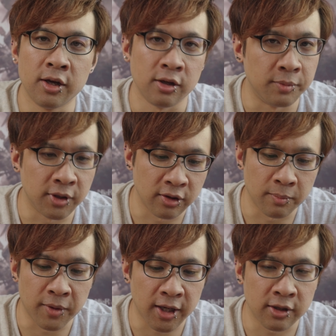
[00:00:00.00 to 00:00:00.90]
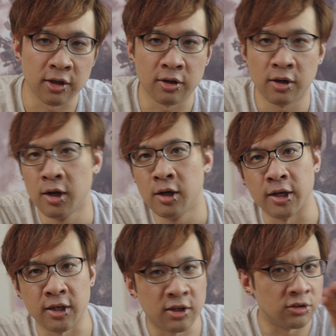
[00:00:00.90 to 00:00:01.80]
it'll be on the back here.
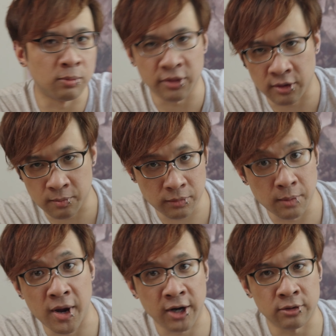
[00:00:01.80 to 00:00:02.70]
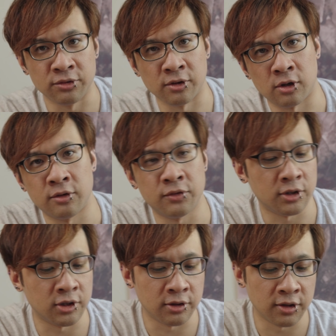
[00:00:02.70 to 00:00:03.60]
Like here's what the macros are if you're
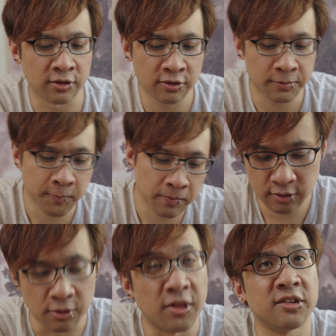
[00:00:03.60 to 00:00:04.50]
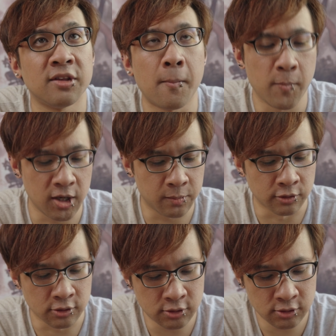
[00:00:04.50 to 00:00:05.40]
curious. So this is the
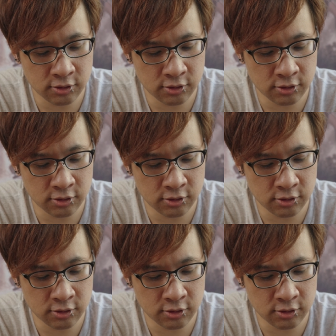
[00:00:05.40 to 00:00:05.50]
maple.